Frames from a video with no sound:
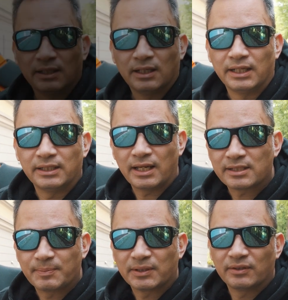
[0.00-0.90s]
And
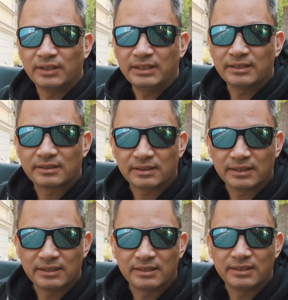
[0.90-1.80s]
last but not least
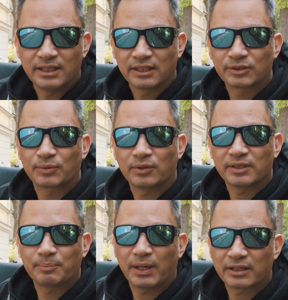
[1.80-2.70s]
is the
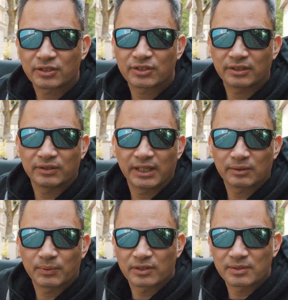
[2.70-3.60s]
electronic package that you get
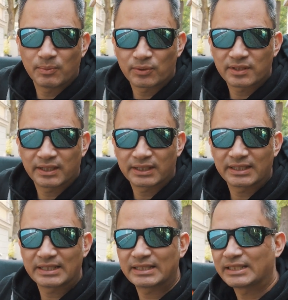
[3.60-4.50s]
with this motorcycle.
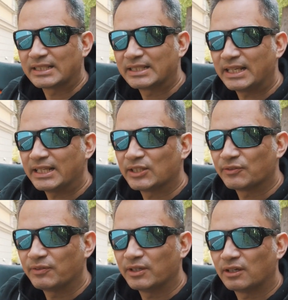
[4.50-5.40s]
This is the
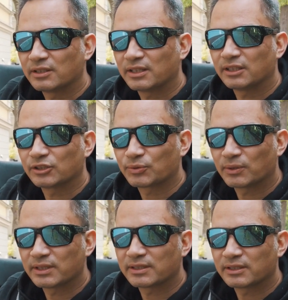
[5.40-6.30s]
state-of-the-art
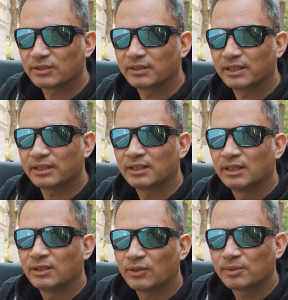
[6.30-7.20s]
electronics that you can get
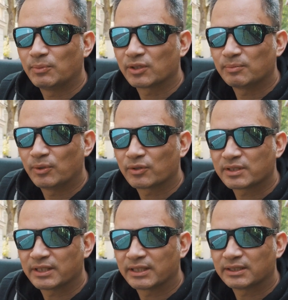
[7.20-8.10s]
on a modern
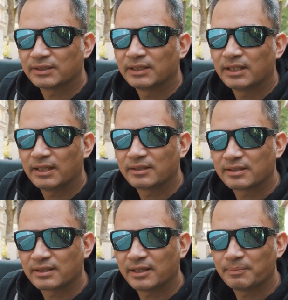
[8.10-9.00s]
motorcycle at
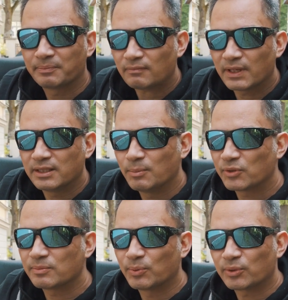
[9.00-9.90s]
this time. And the
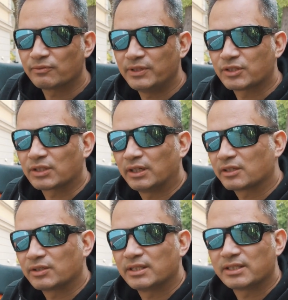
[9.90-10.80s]
most important feature are
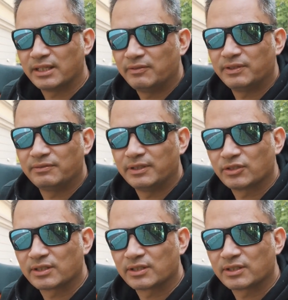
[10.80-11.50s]
actually the safety features.